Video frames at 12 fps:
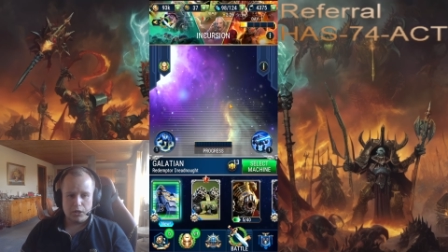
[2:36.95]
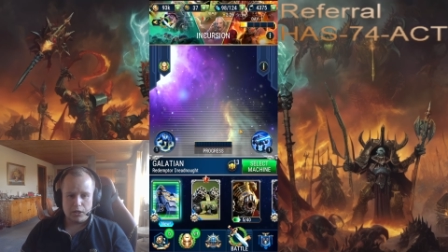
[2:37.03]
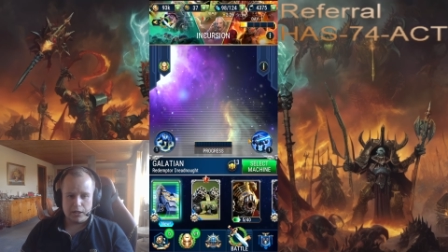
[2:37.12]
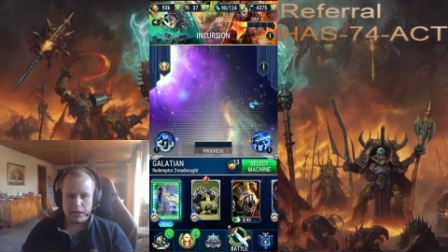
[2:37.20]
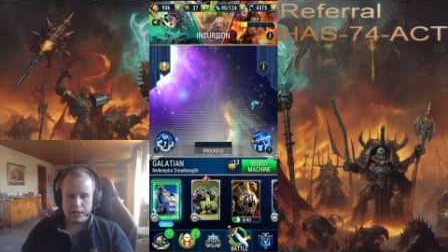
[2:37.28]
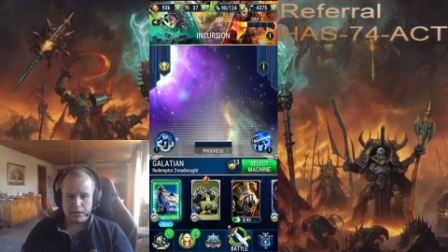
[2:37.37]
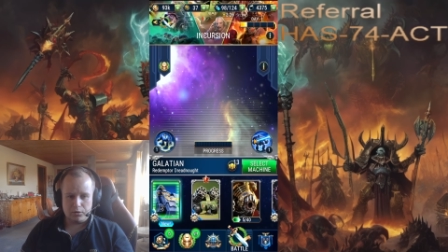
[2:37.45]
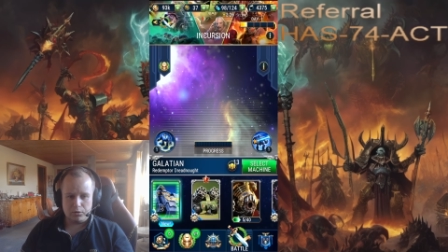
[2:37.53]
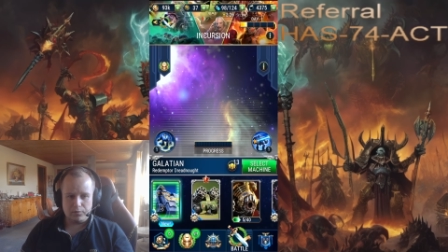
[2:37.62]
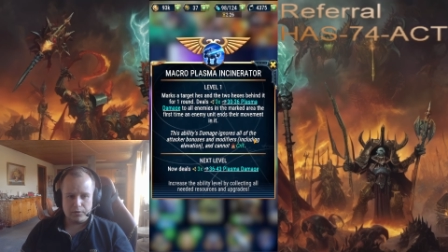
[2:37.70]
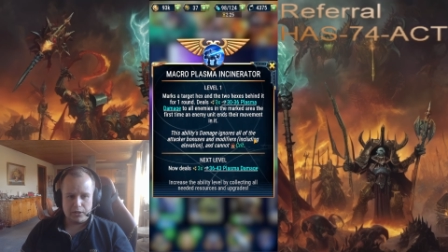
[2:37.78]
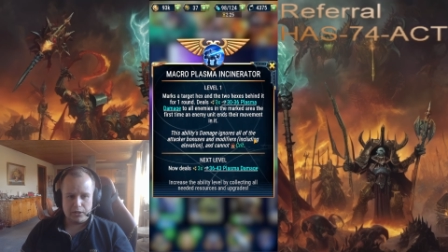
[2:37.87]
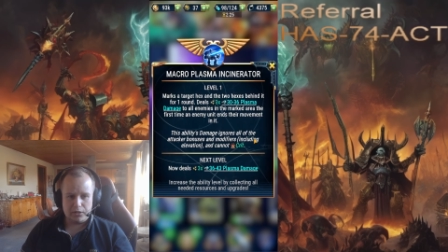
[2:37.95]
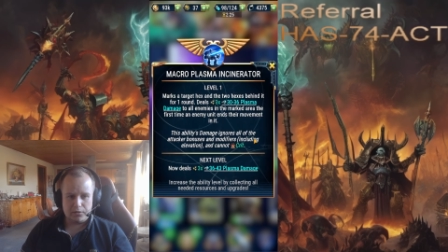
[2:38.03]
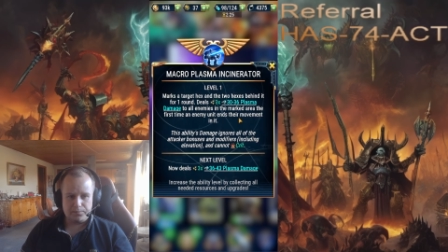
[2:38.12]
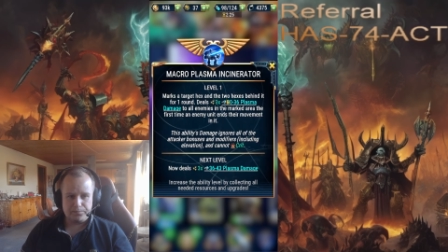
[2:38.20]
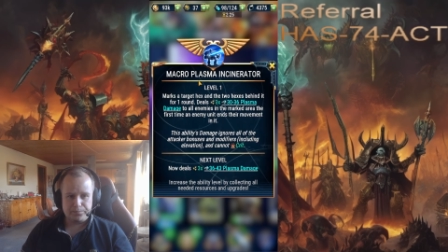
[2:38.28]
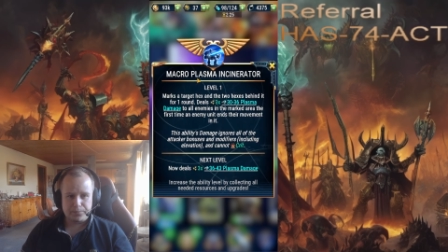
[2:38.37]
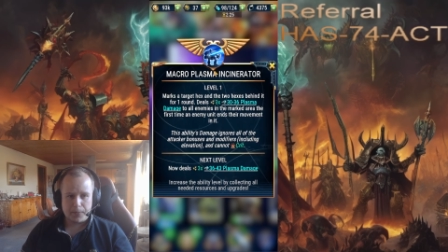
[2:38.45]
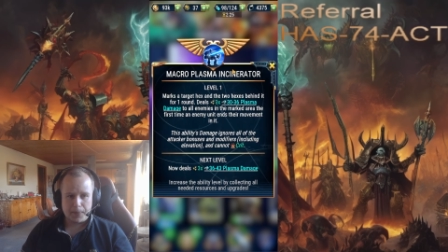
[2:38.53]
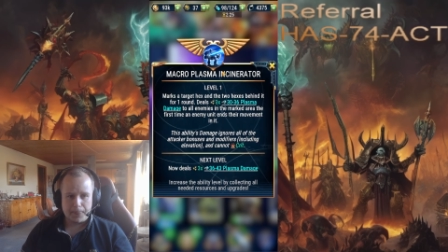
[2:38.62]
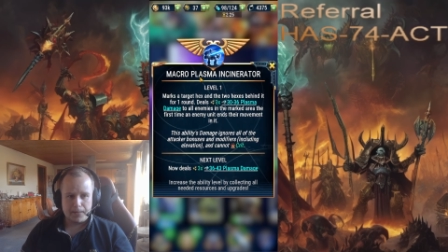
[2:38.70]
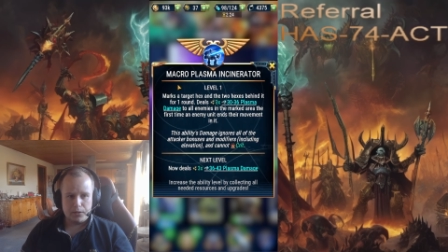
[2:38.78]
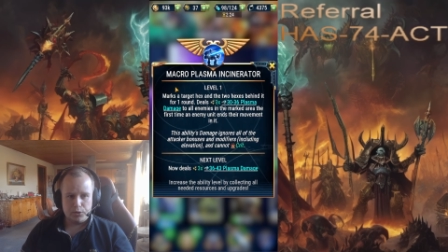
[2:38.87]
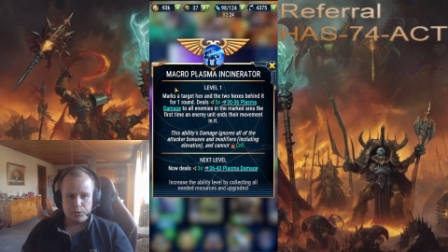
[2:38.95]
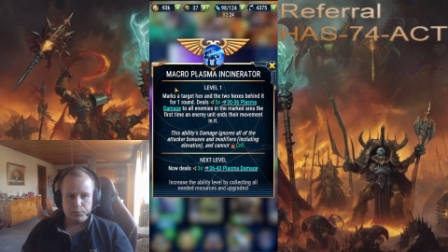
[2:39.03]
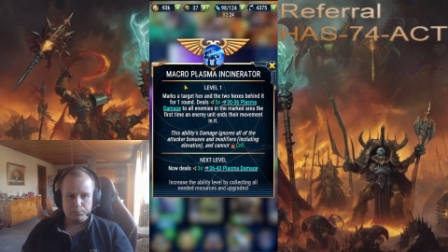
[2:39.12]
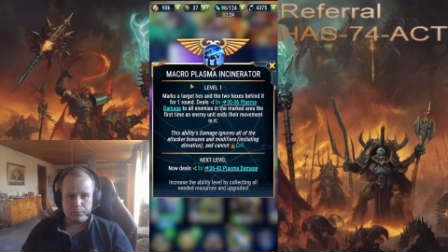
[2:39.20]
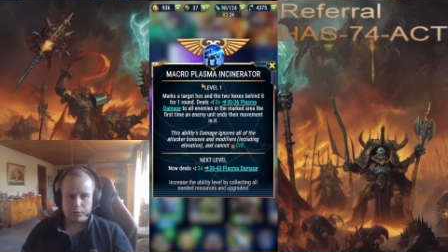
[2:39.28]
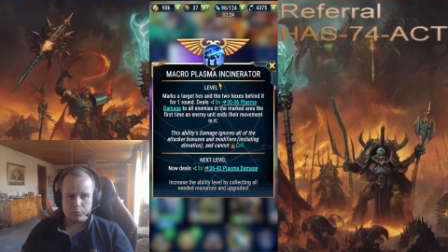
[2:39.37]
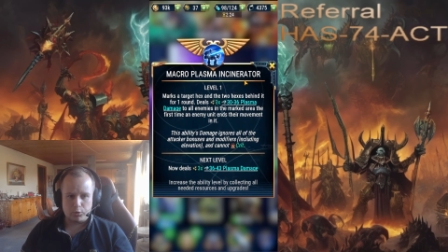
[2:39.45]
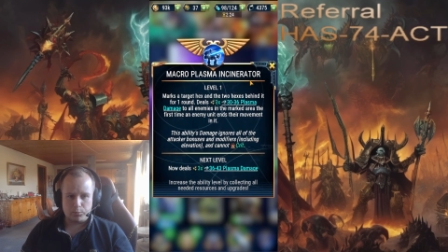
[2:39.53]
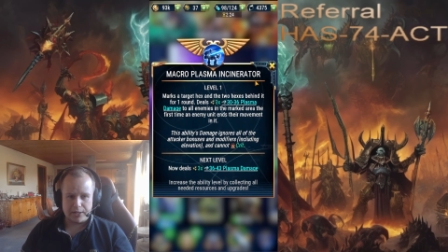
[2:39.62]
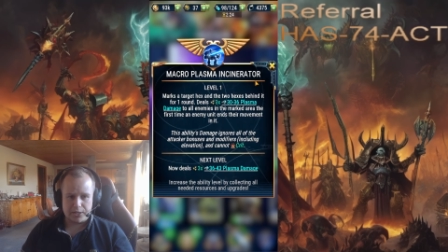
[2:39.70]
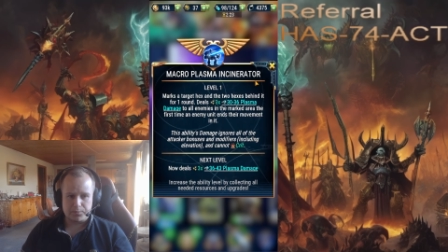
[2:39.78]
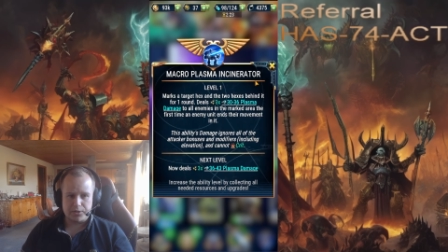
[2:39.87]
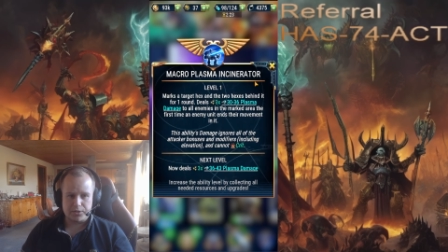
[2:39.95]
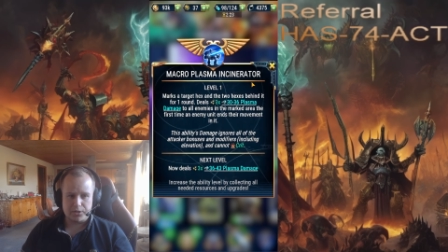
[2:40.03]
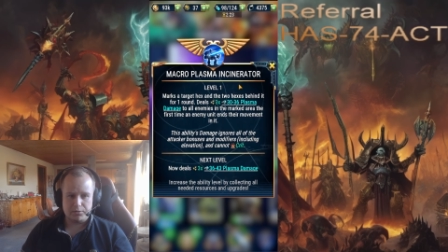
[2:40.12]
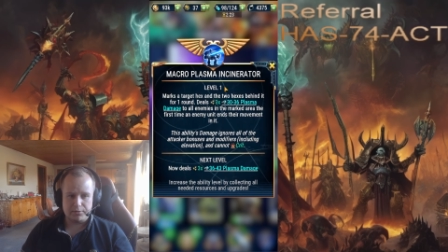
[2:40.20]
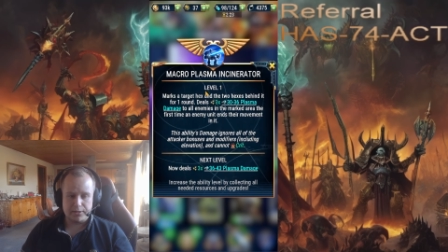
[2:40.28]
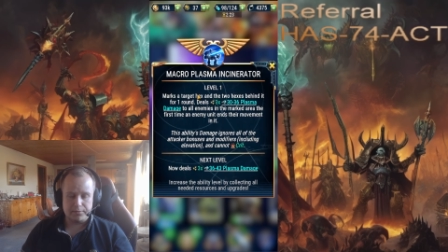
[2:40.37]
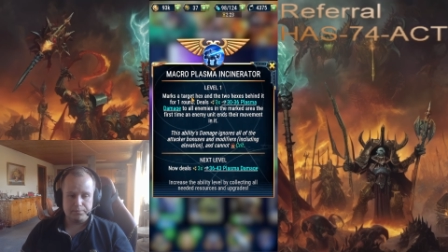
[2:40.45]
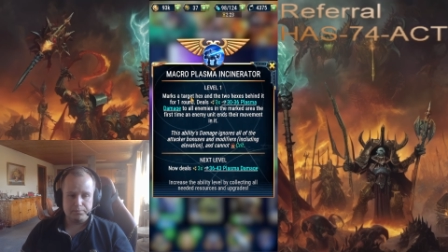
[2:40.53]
And over here, Macro Plasma Incinerator.